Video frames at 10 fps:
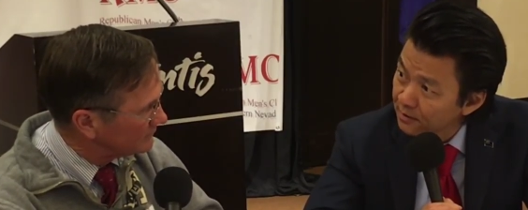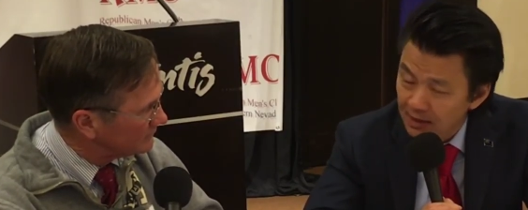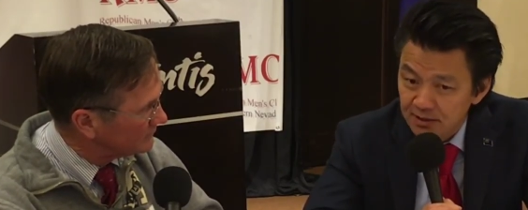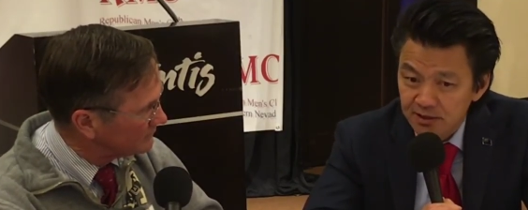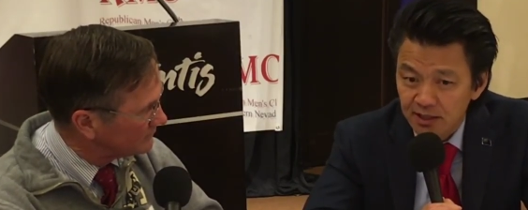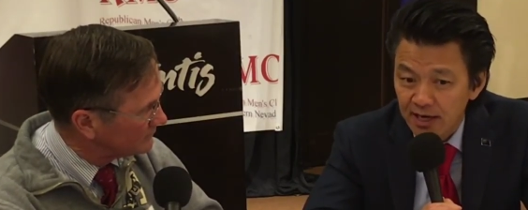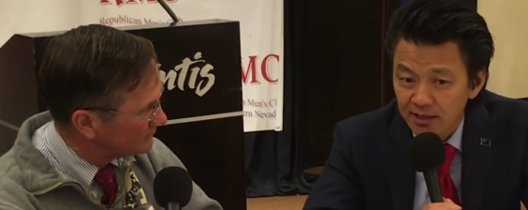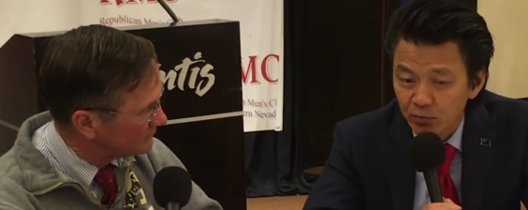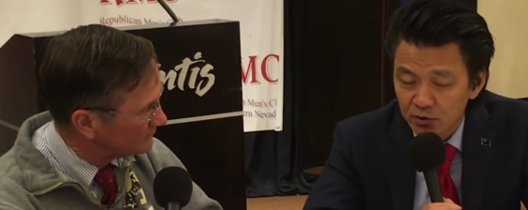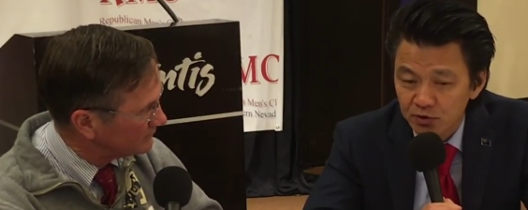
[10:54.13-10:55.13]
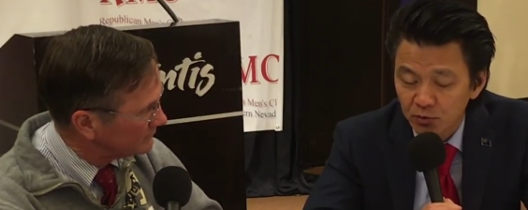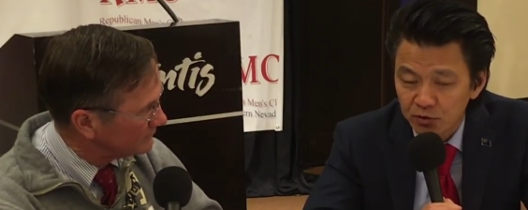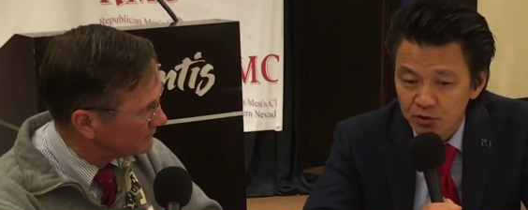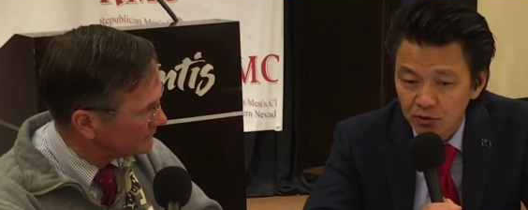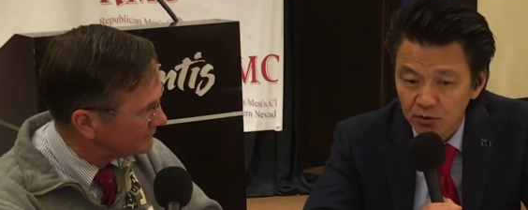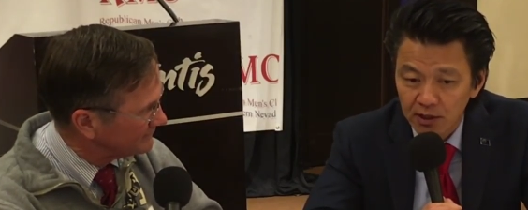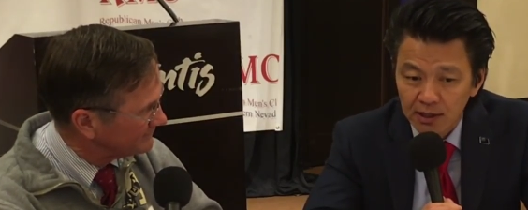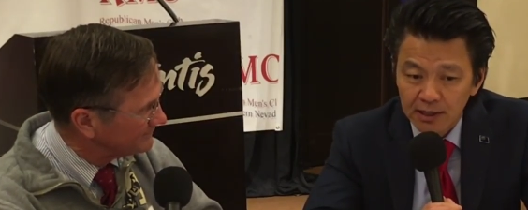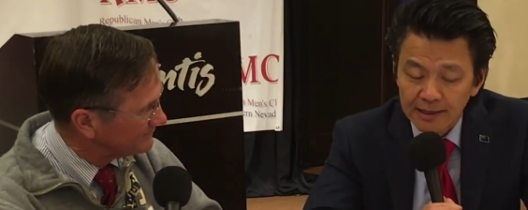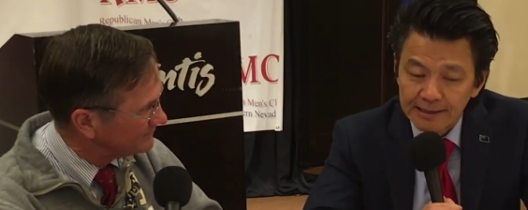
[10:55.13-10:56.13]
Speaker 1: That's just a guiding principle. So
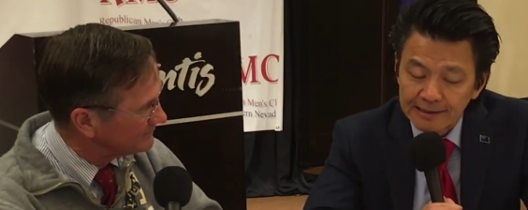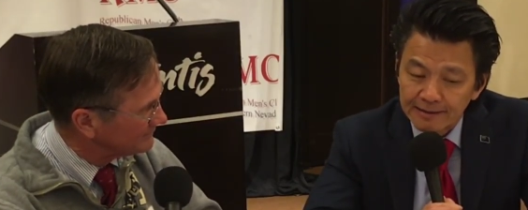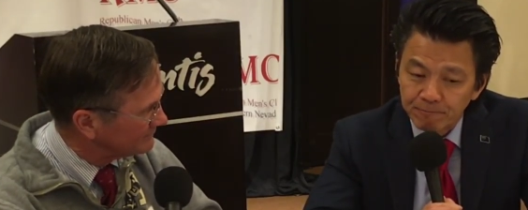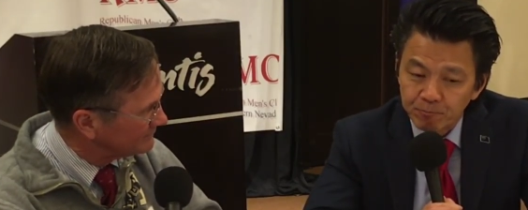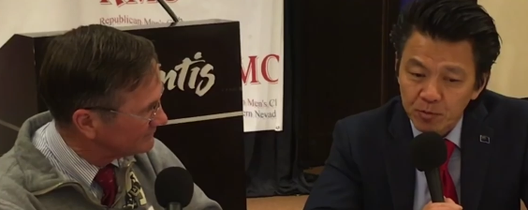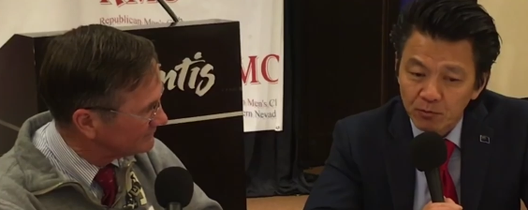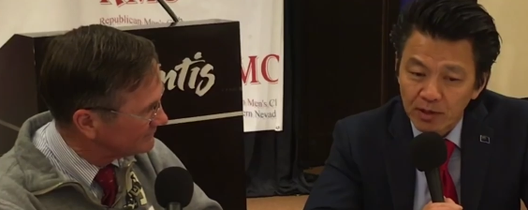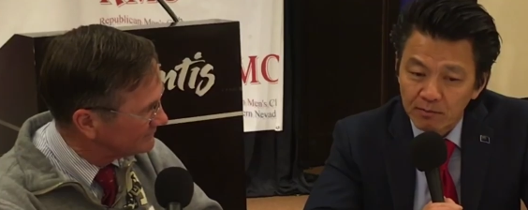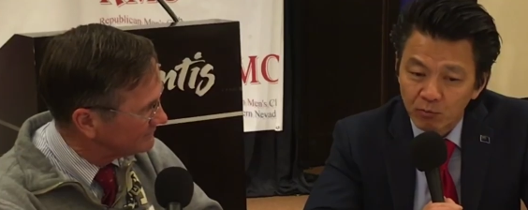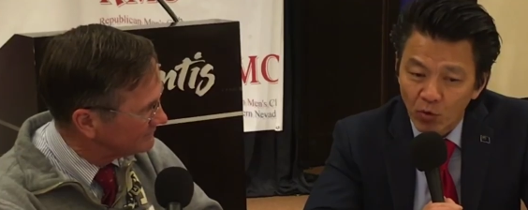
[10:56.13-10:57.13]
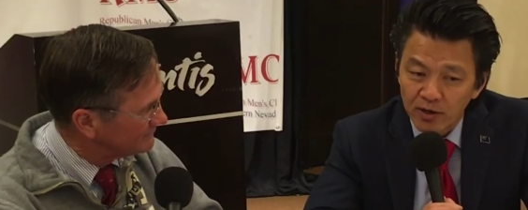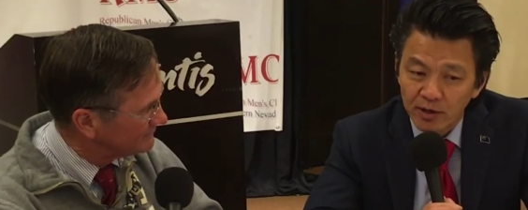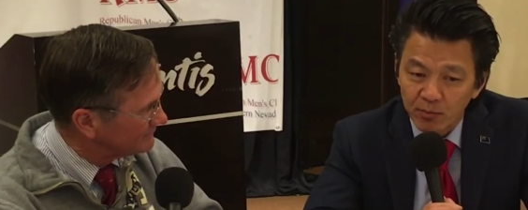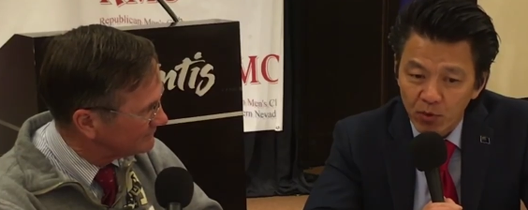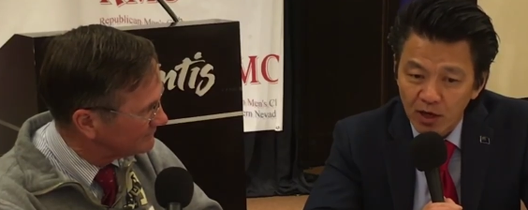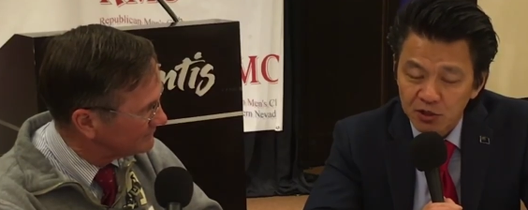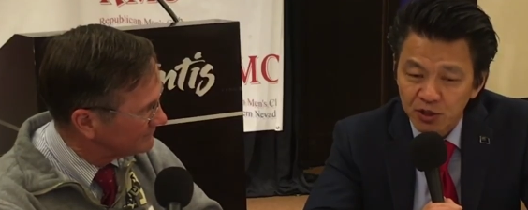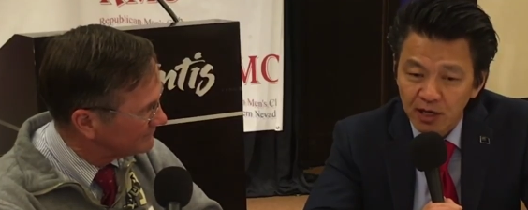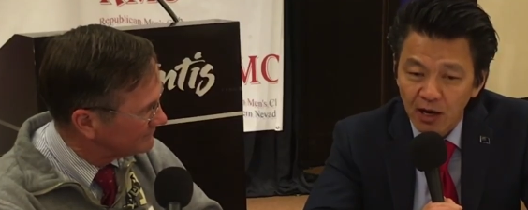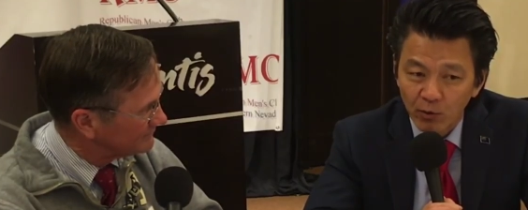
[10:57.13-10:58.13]
um, when I'm working on a
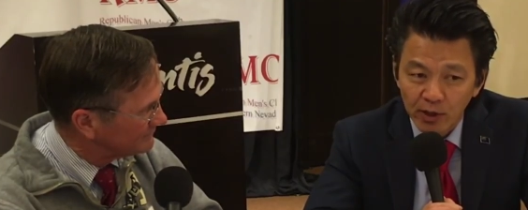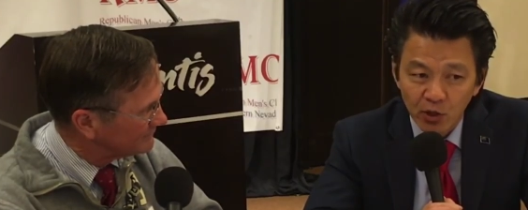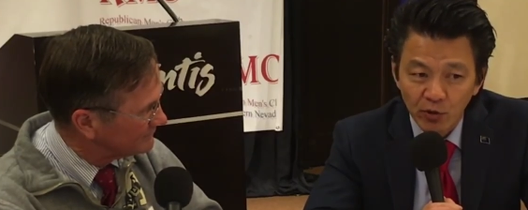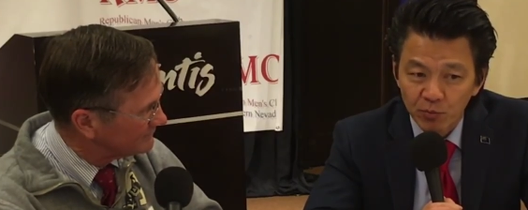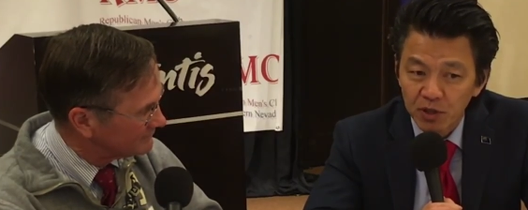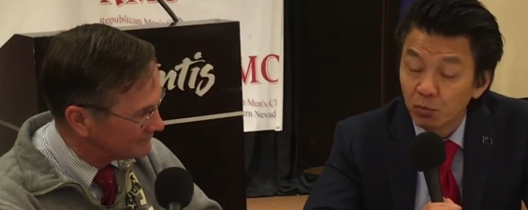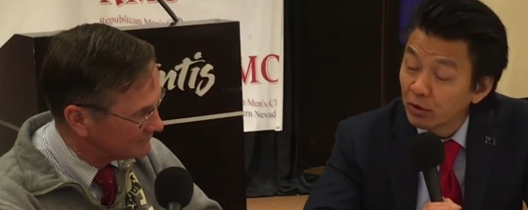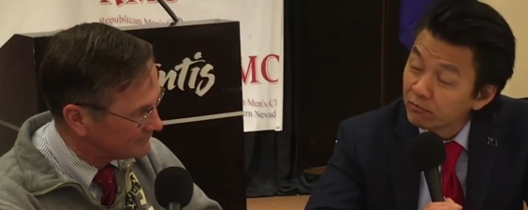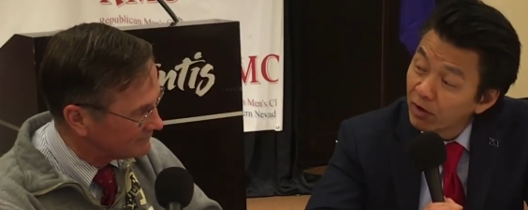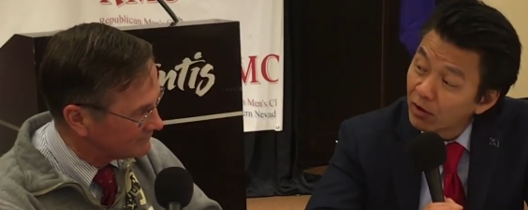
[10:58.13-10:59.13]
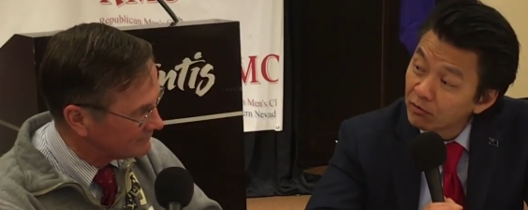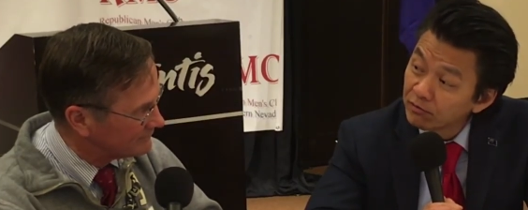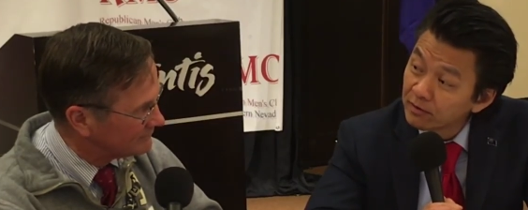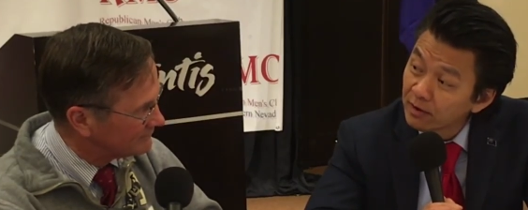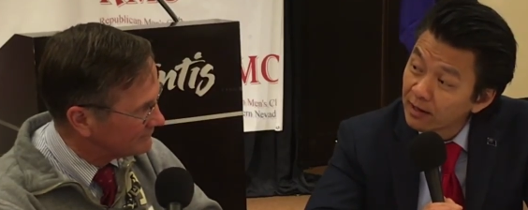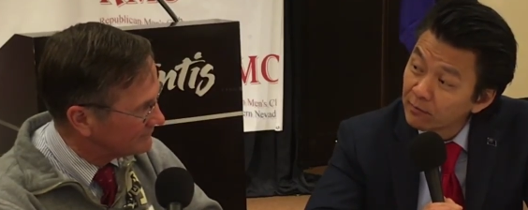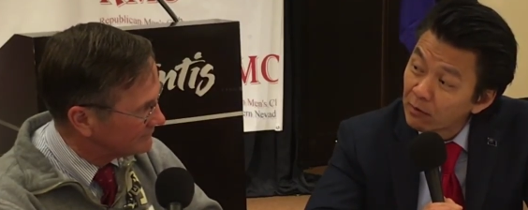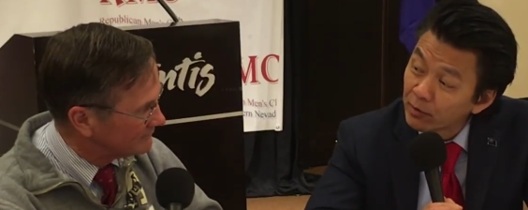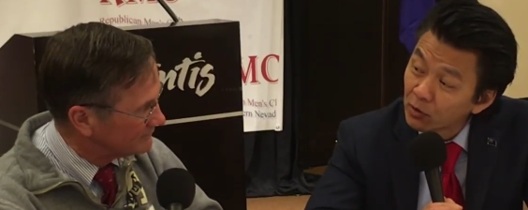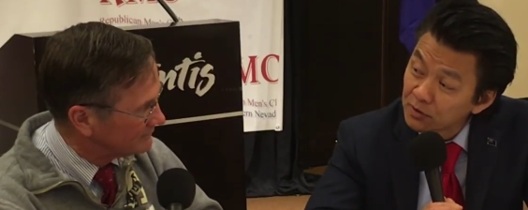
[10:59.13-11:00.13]
project, I want to know the people involved. I, I
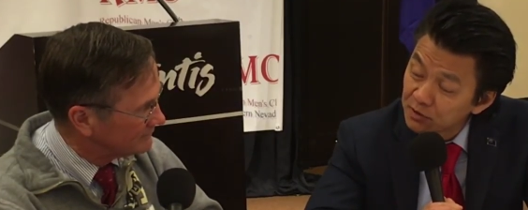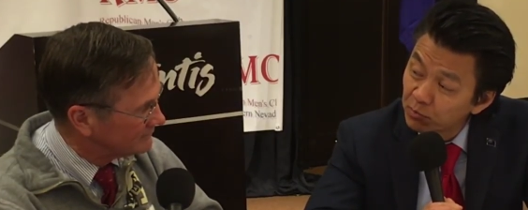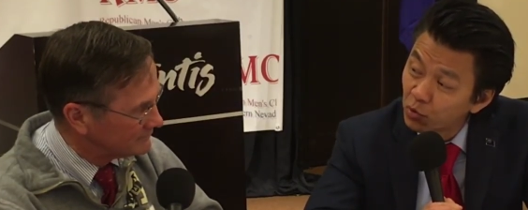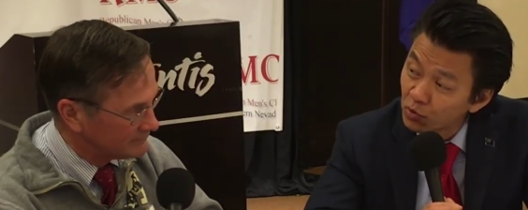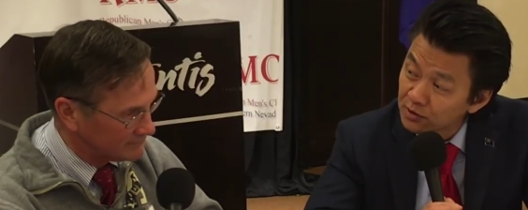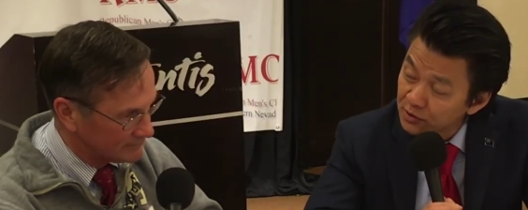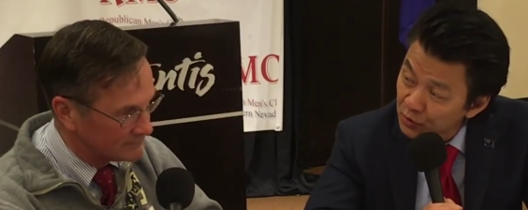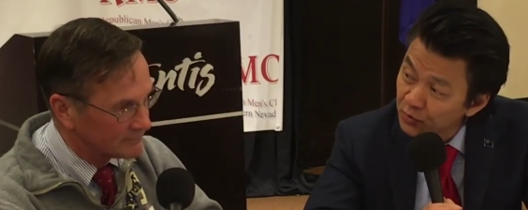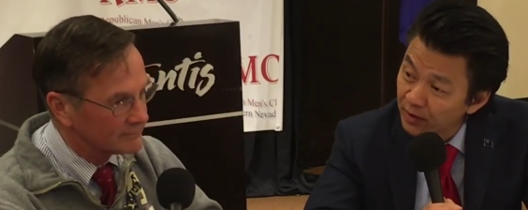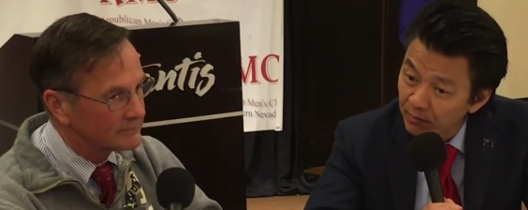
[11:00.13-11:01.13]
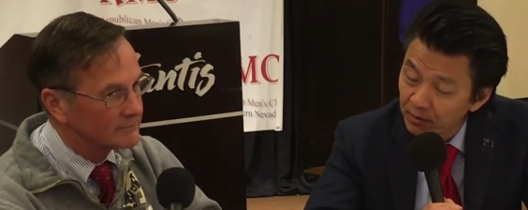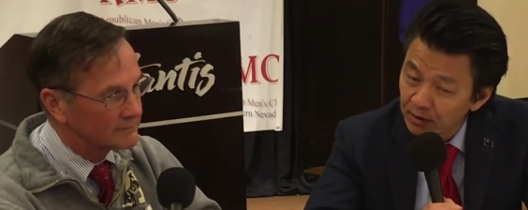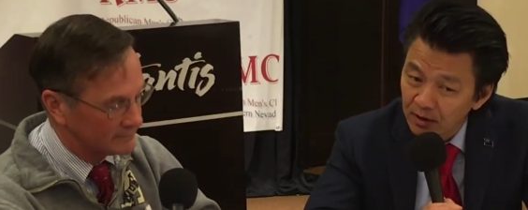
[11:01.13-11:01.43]
want to know what's important to them.